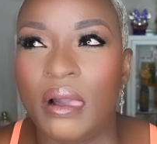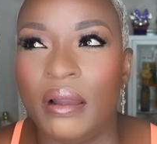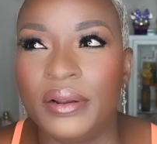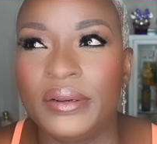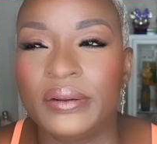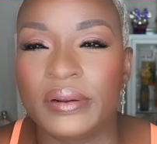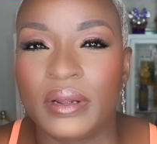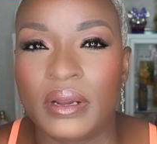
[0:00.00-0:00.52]

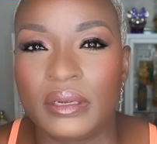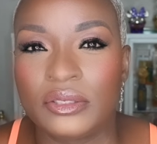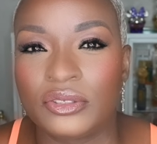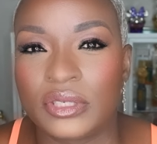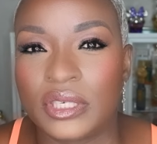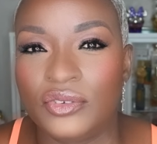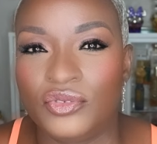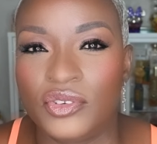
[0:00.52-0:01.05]
under
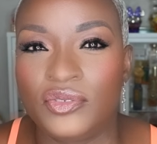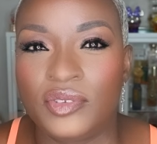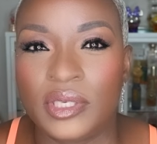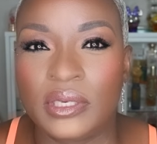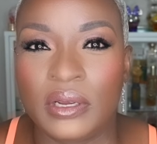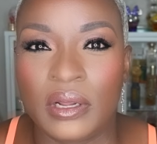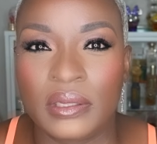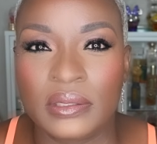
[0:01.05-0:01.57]

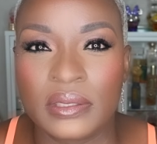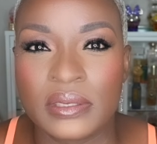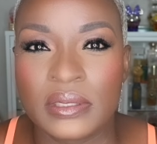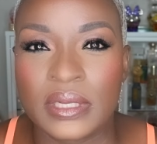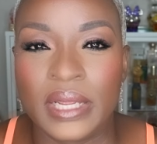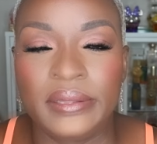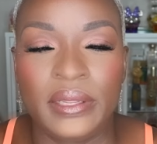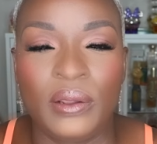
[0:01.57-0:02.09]

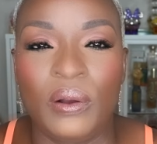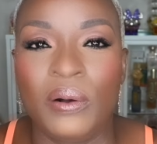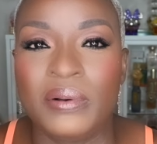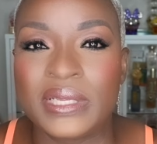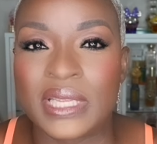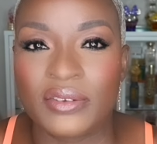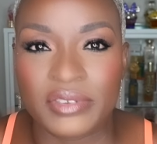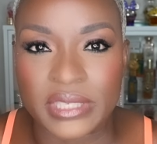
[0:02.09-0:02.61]
$150 and they
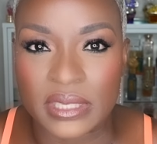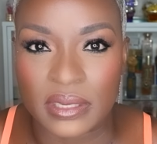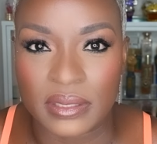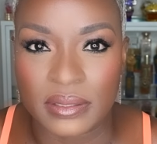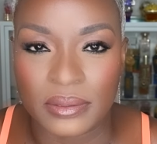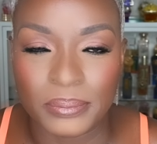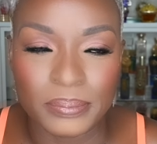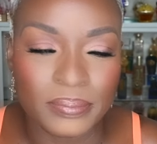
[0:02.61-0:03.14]
always have a
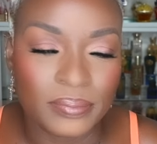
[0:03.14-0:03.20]
sale.